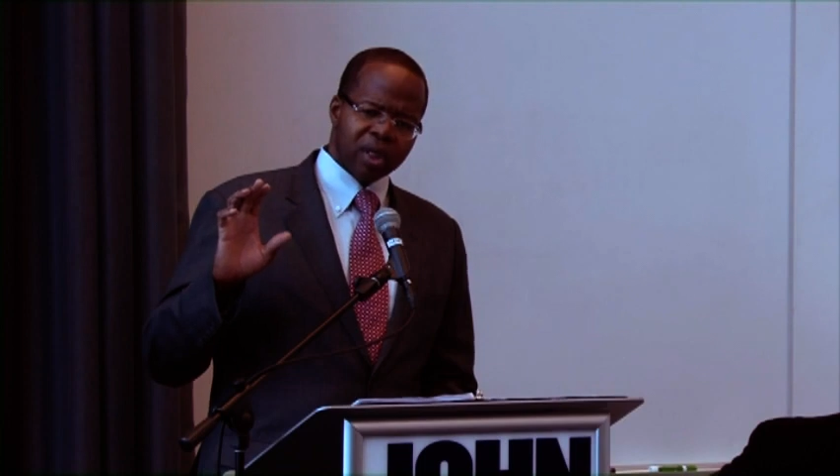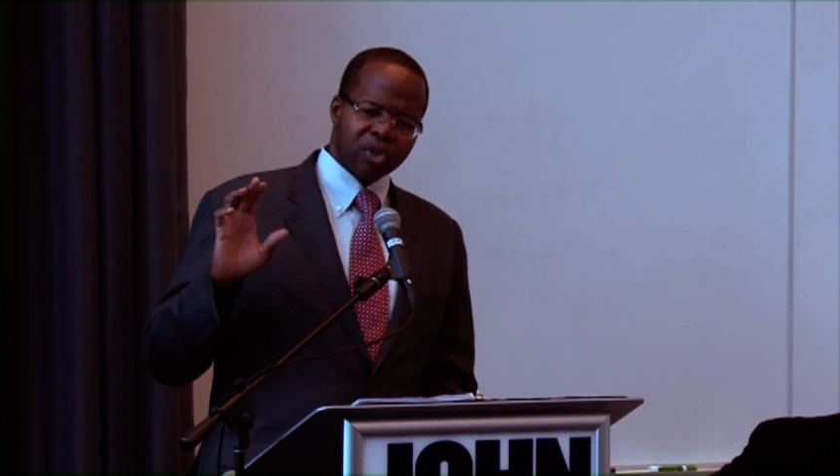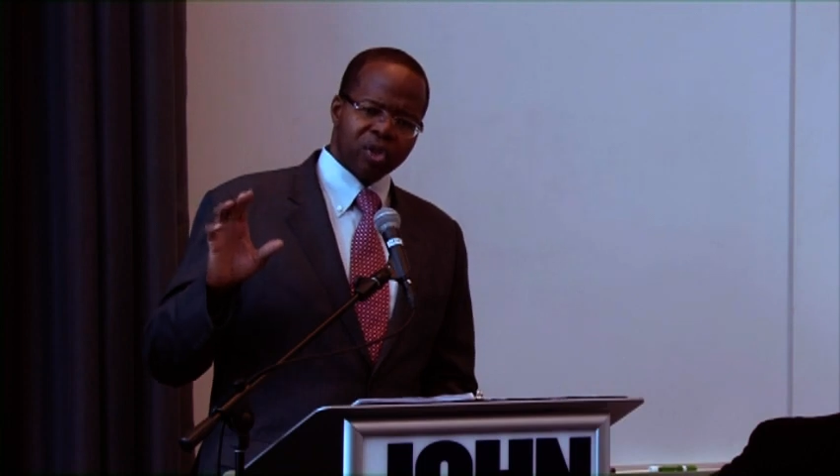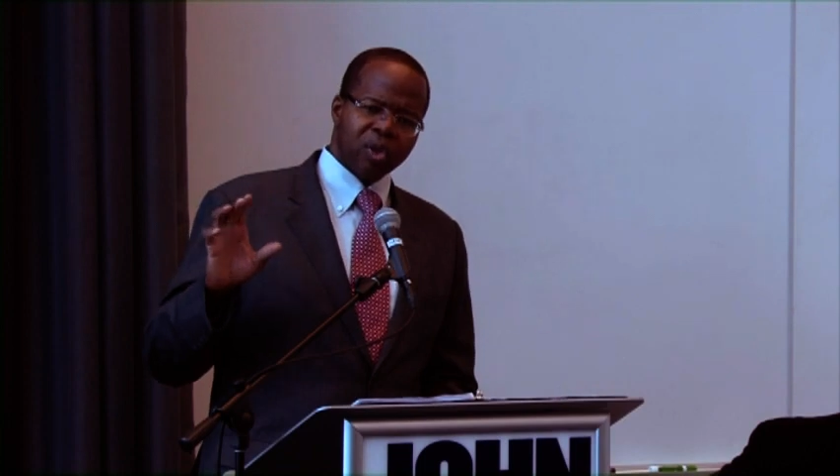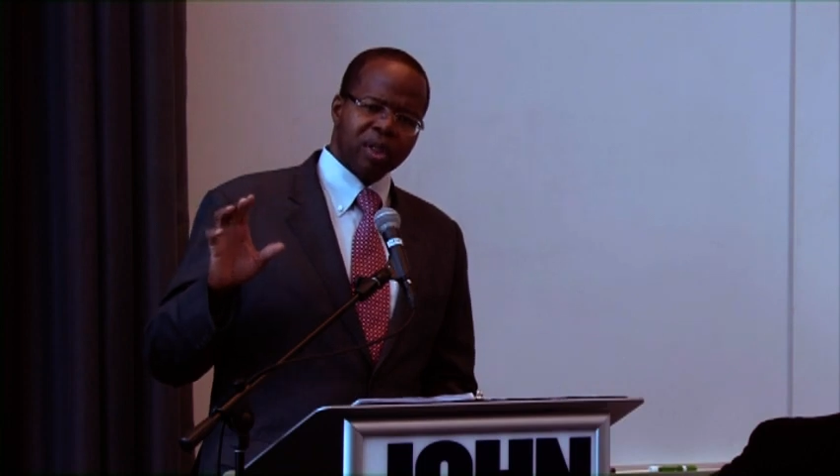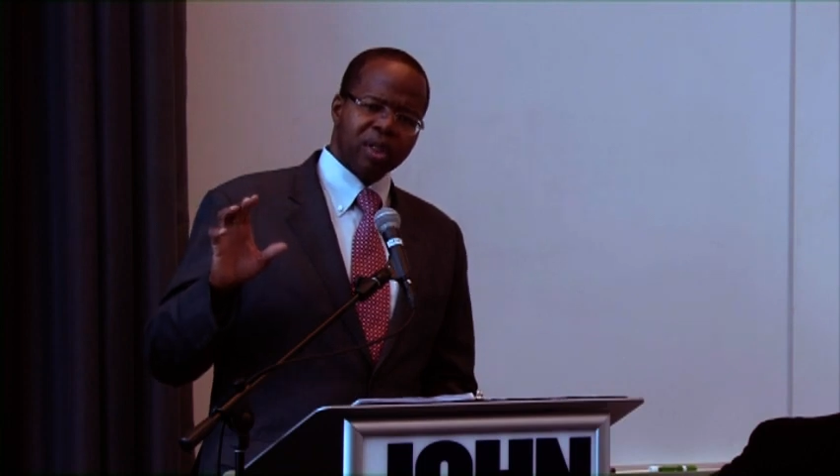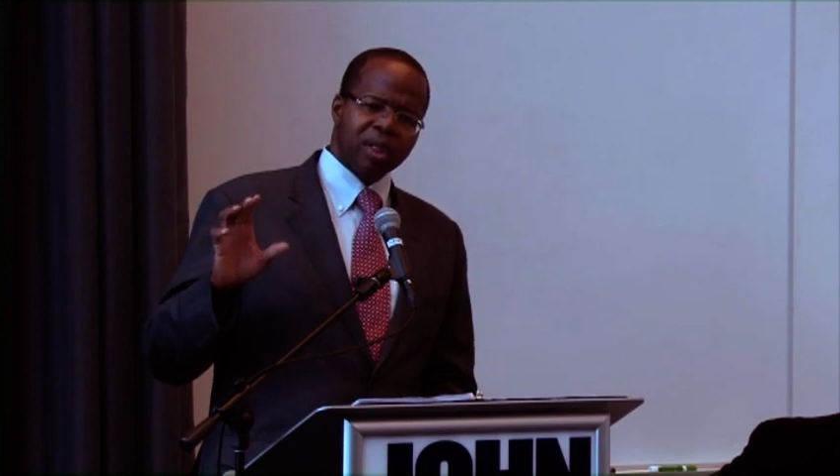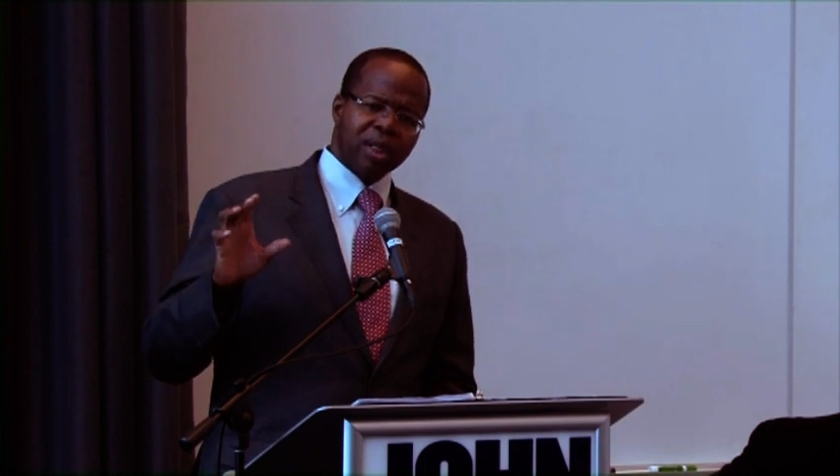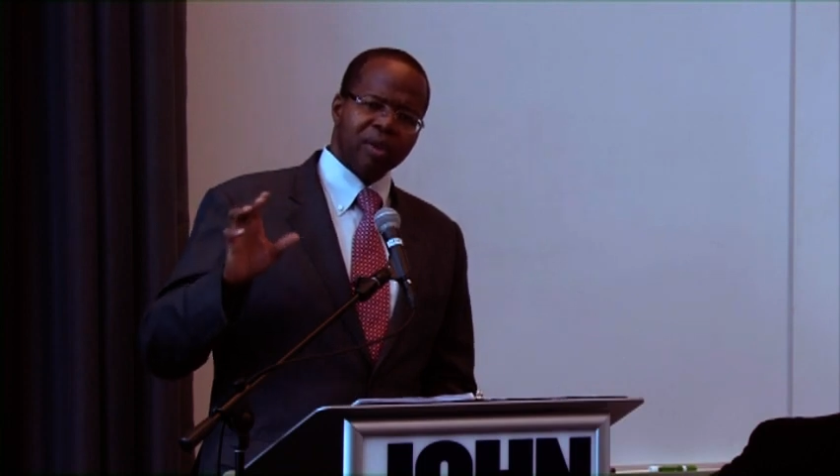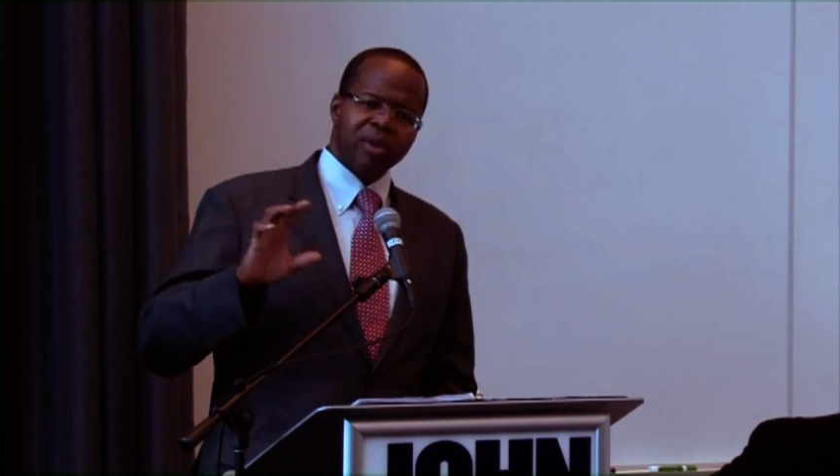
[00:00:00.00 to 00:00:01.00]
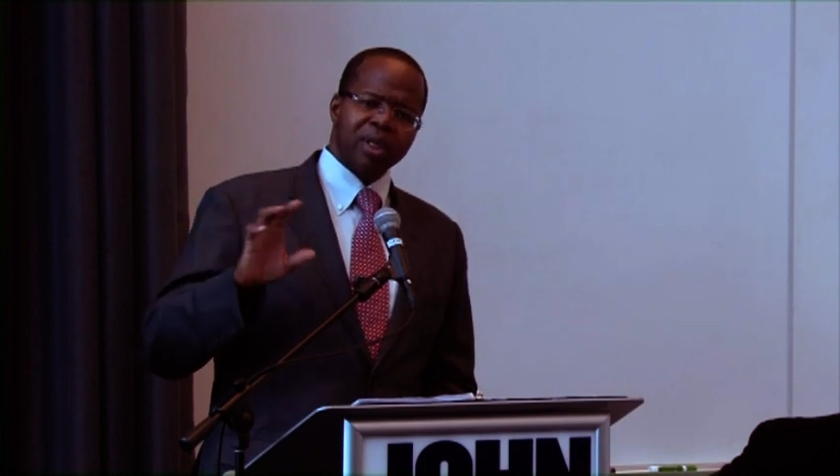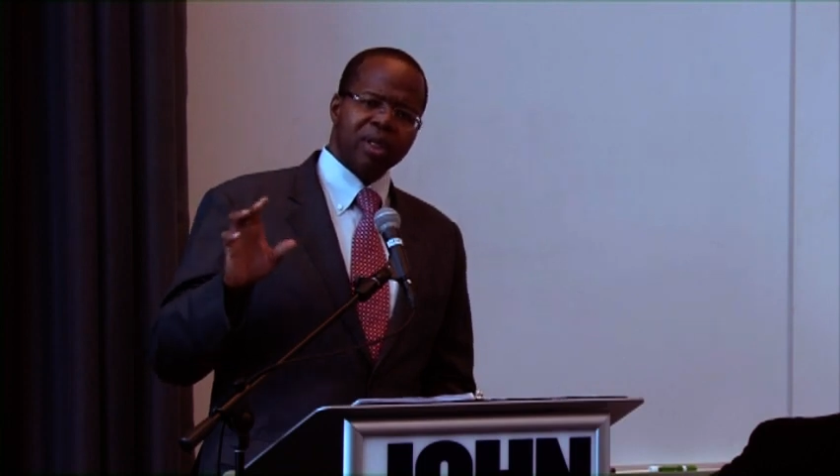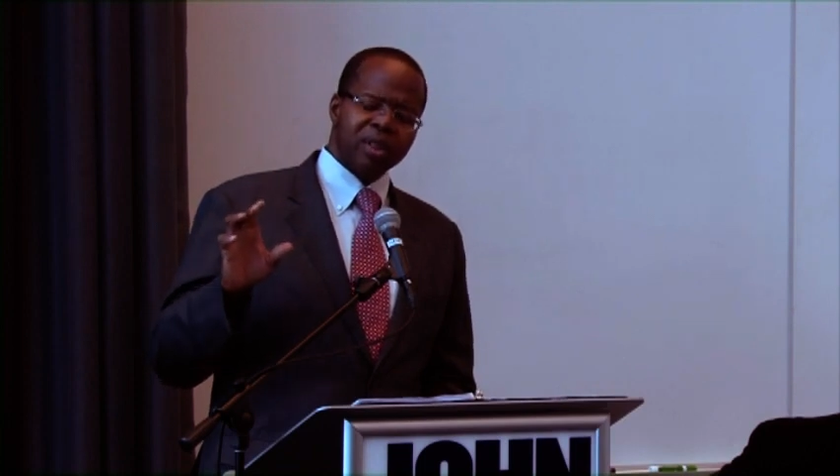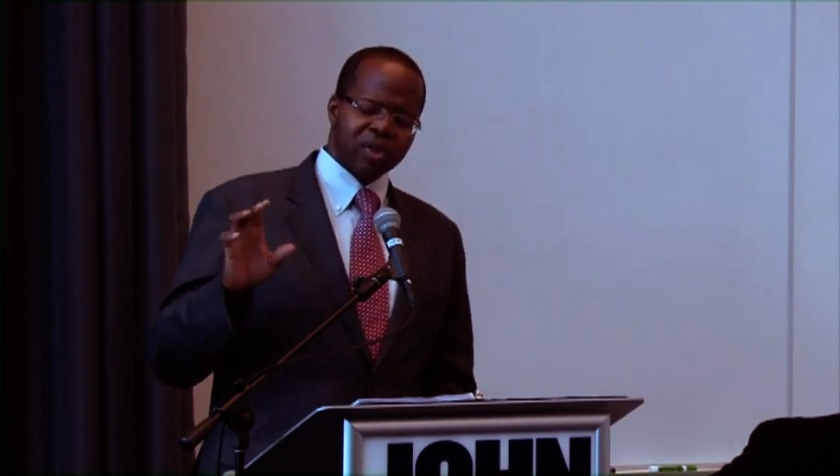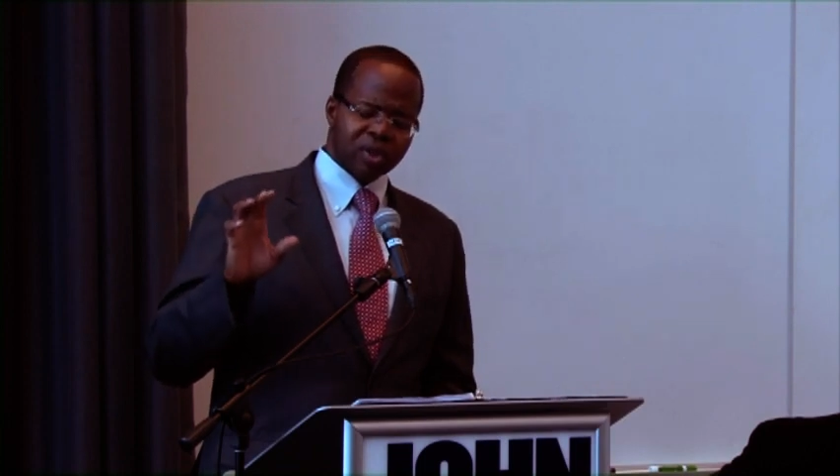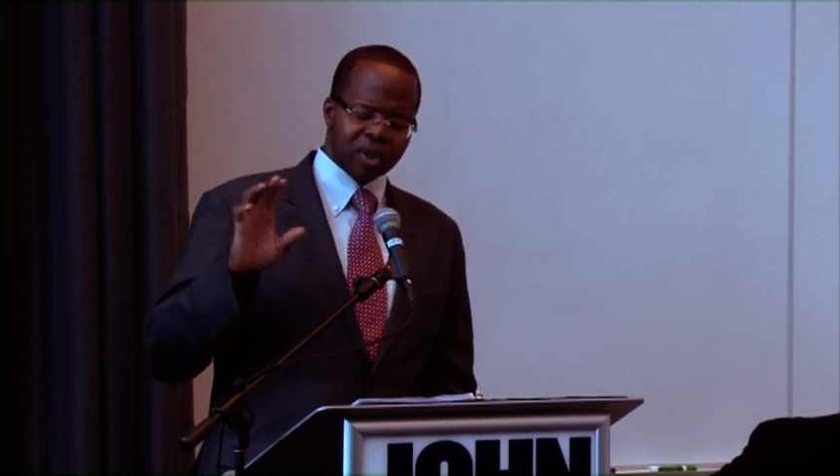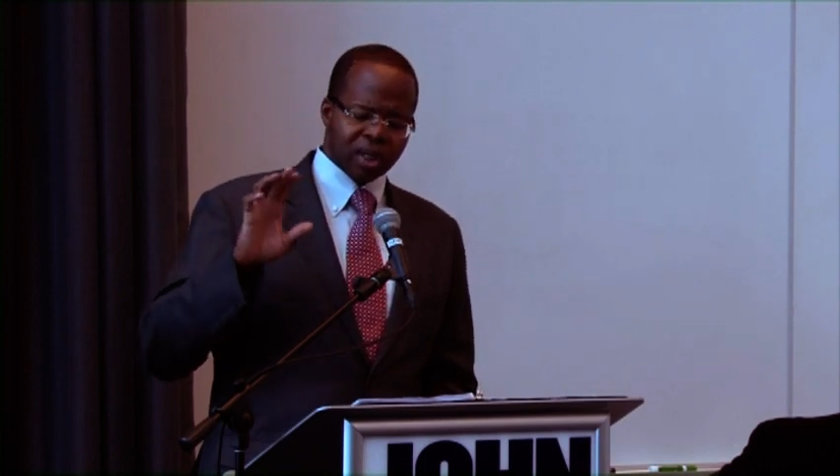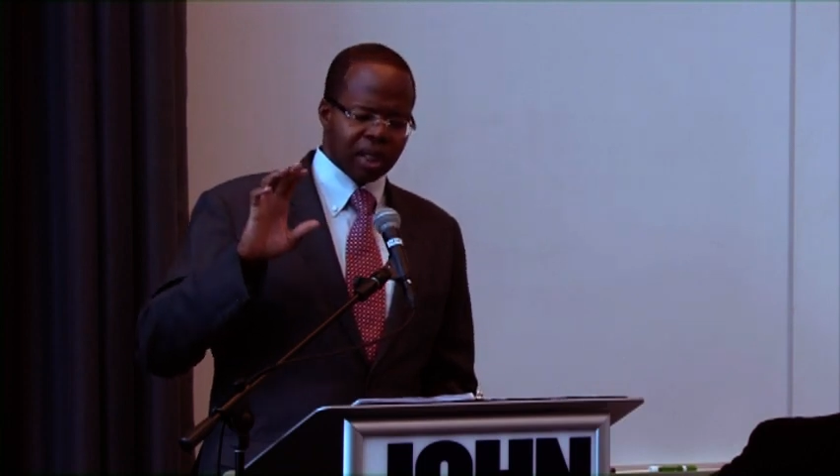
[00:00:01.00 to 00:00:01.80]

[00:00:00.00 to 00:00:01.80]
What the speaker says: short, there is